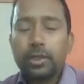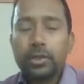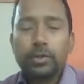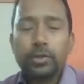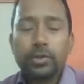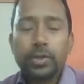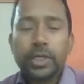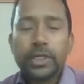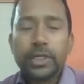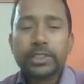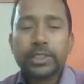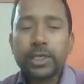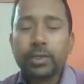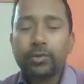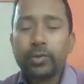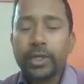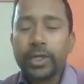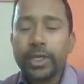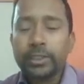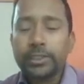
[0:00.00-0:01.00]
So let's take
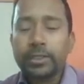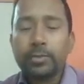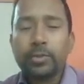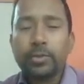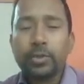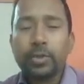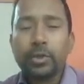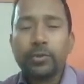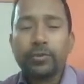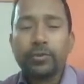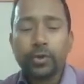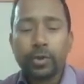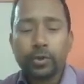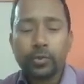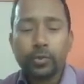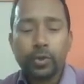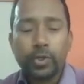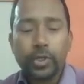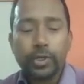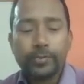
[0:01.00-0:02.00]
one example of
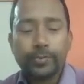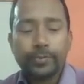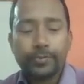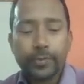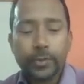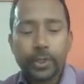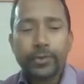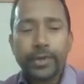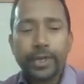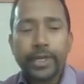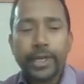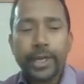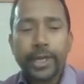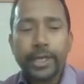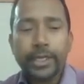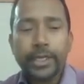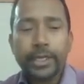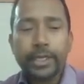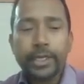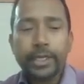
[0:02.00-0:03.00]
formula. If I
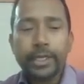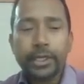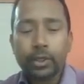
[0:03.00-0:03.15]
write here